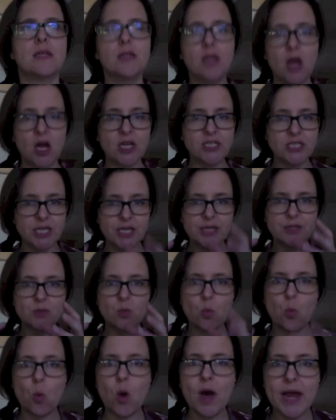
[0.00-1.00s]
Launching is
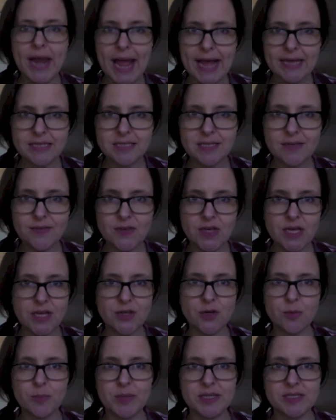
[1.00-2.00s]
one activity
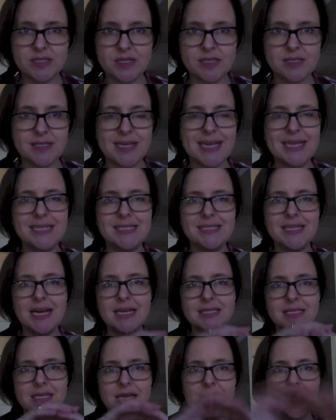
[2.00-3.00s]
in your business, it
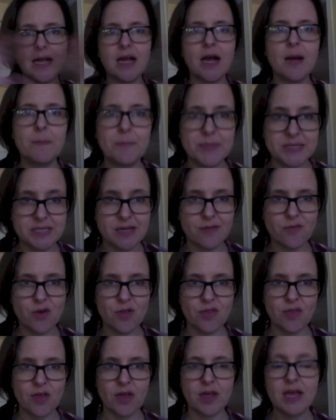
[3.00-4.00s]
doesn't encompass
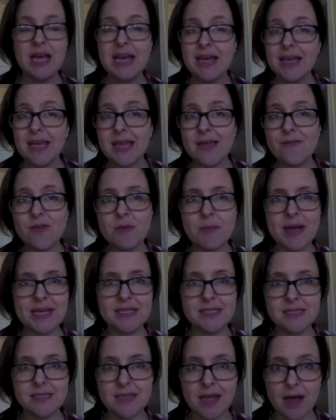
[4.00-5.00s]
everything. Even
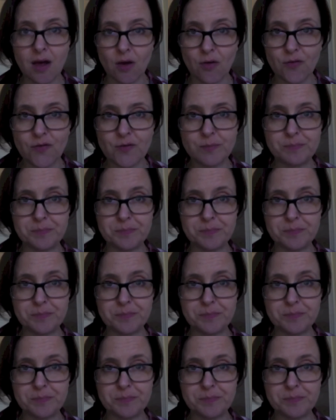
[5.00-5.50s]
myself,